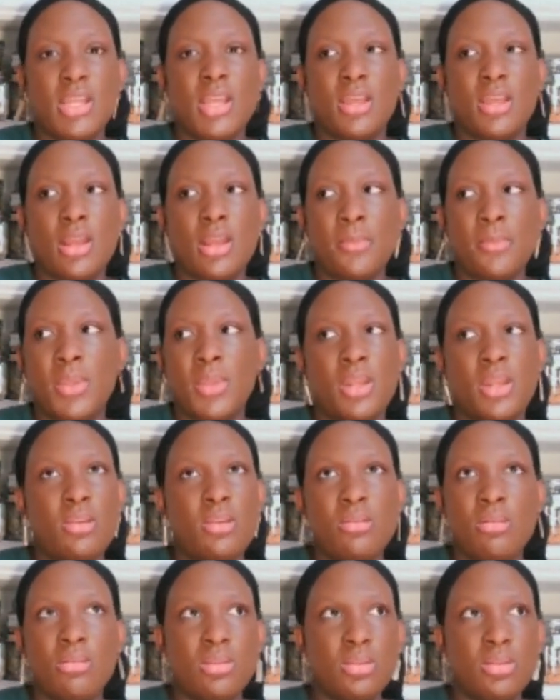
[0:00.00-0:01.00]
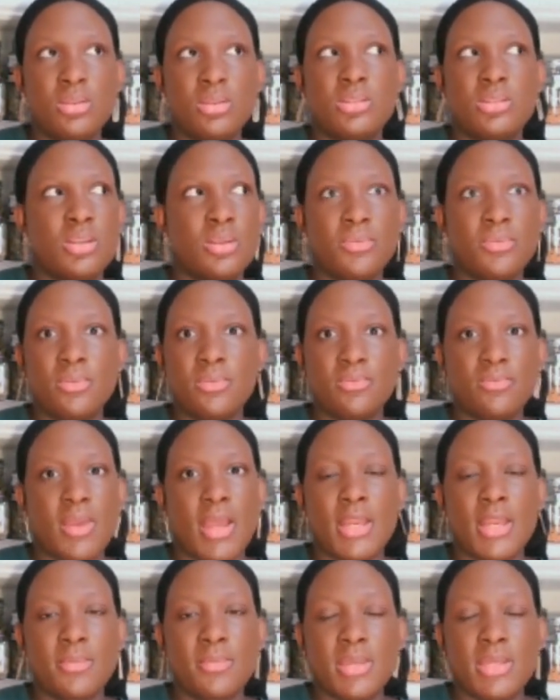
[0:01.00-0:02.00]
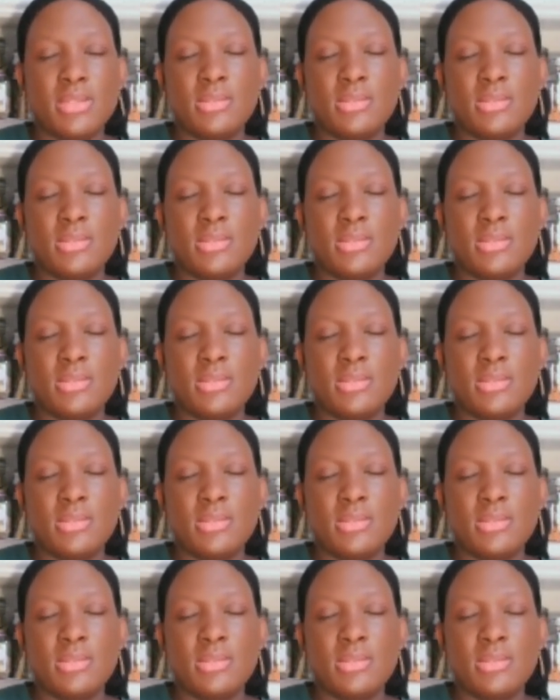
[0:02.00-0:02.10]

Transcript: I'm getting all of these different vitamins.